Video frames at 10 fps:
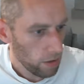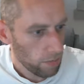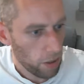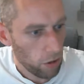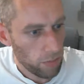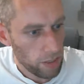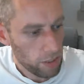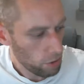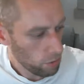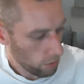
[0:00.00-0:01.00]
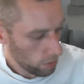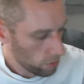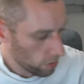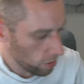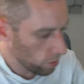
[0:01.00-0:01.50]
powered by two
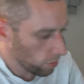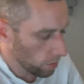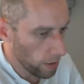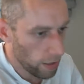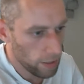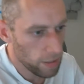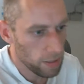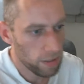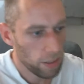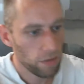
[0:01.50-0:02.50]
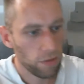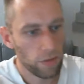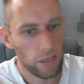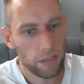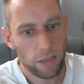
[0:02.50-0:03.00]

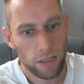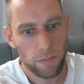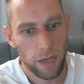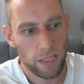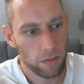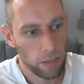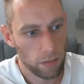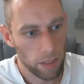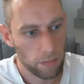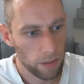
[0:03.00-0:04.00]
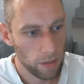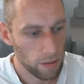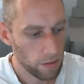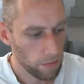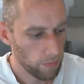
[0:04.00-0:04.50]
18650s, it's better anyway
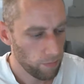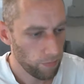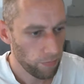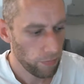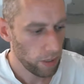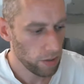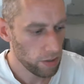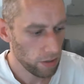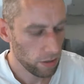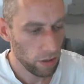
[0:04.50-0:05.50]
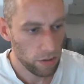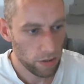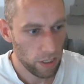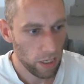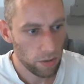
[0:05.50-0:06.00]
because it doesn't,
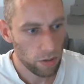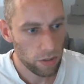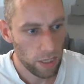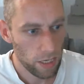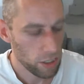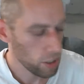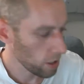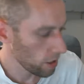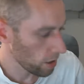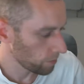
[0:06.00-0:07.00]
it doesn't actually.